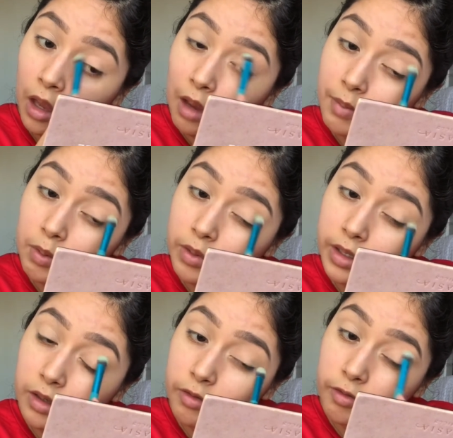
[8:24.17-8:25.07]
I've been
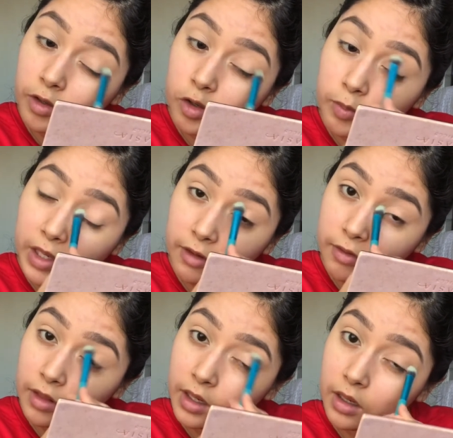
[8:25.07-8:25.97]
wanting to film, and I
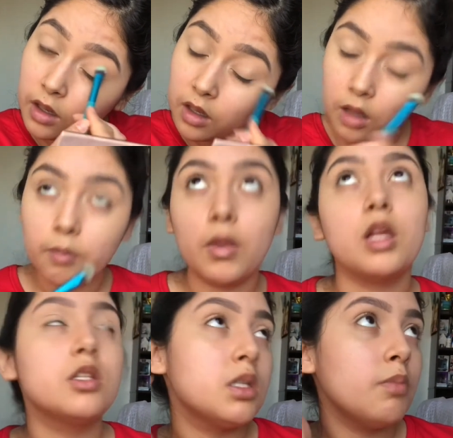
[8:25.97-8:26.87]
feel like it
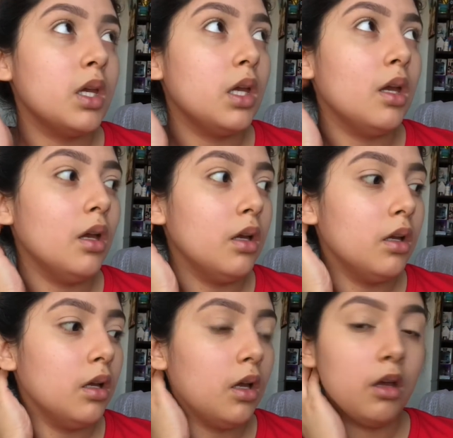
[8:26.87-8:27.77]
makes me
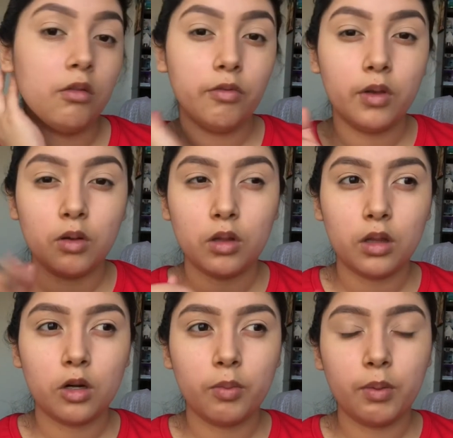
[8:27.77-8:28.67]
feel a
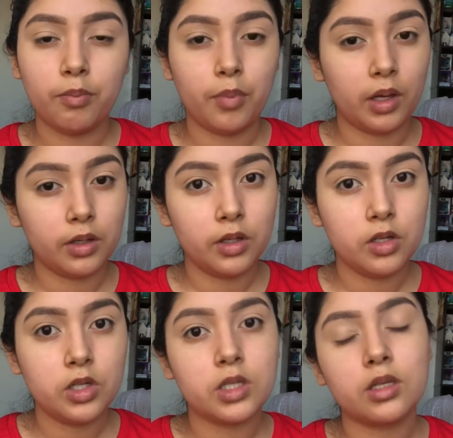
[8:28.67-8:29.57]
little bit better,
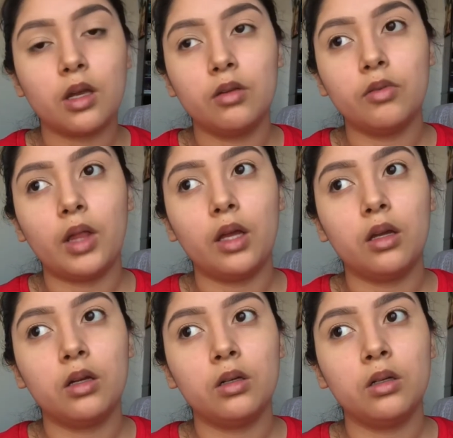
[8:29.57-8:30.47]
just kind of like
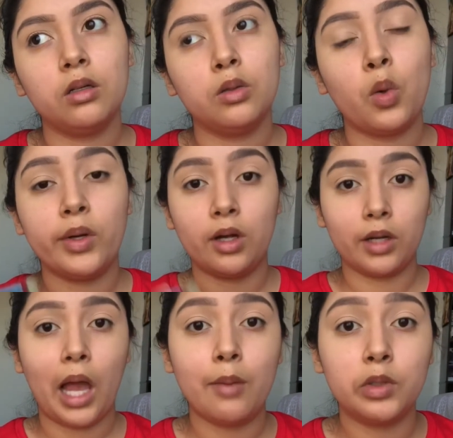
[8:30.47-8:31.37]
going on
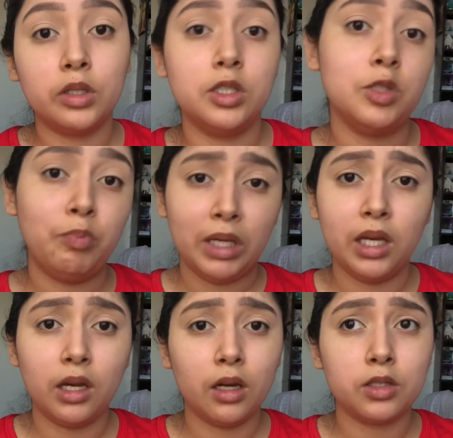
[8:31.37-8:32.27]
camera and
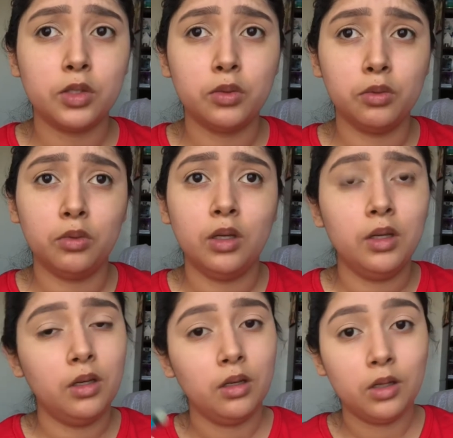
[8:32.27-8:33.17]
speaking to
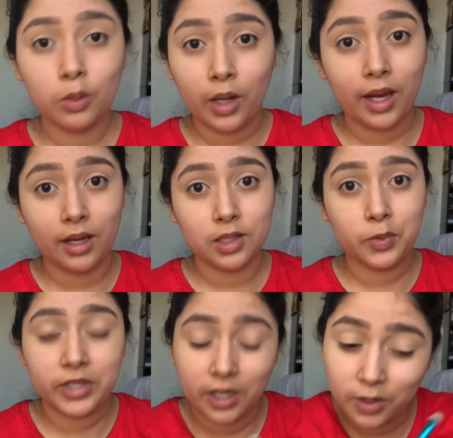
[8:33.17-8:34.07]
you
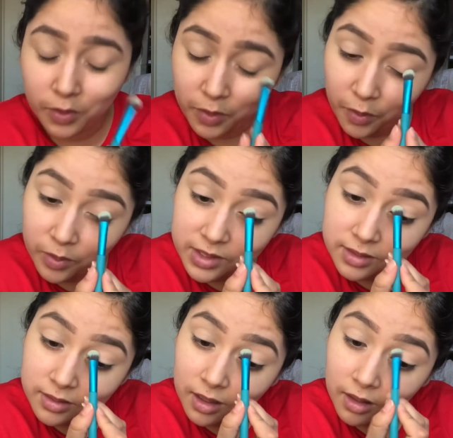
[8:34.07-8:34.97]
guys, which I know
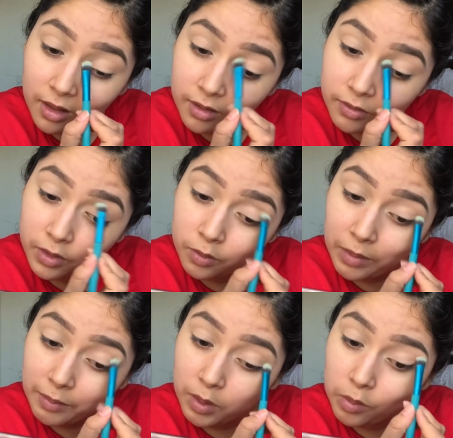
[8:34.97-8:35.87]
a lot of you
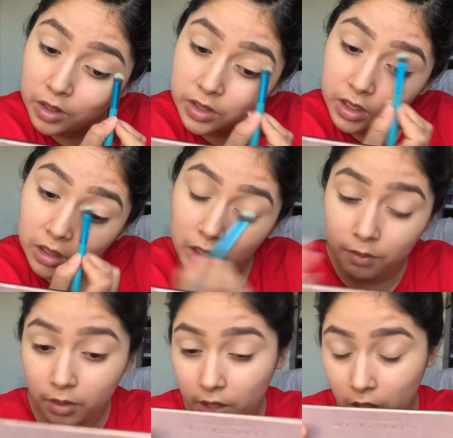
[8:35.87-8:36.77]
might be watching, a lot
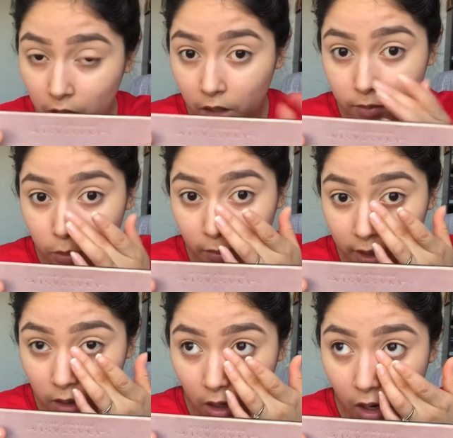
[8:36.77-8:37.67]
of you
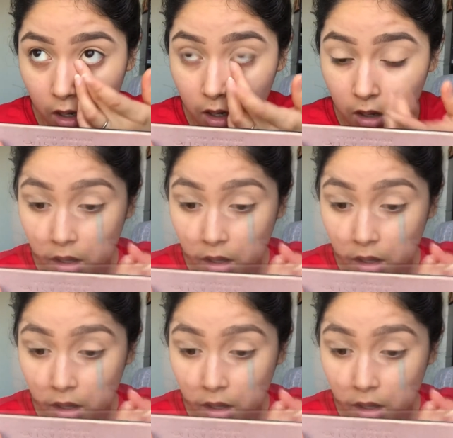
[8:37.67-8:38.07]
might not.